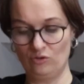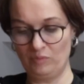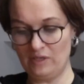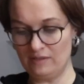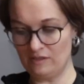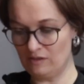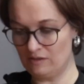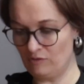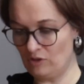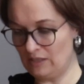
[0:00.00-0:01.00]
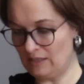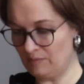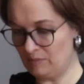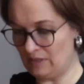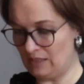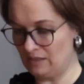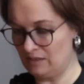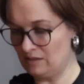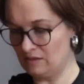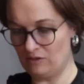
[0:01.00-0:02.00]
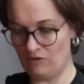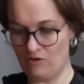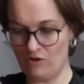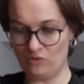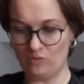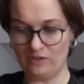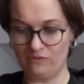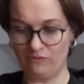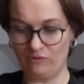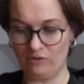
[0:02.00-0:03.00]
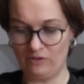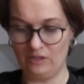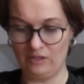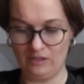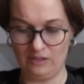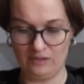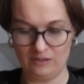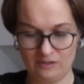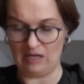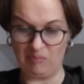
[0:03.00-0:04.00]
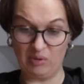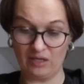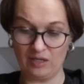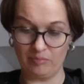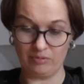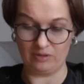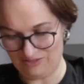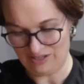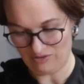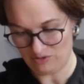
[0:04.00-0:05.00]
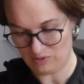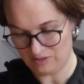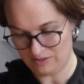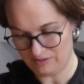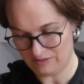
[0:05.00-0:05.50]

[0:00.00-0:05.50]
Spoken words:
2 pieces for the cups and a third one for the upper cup. So now I will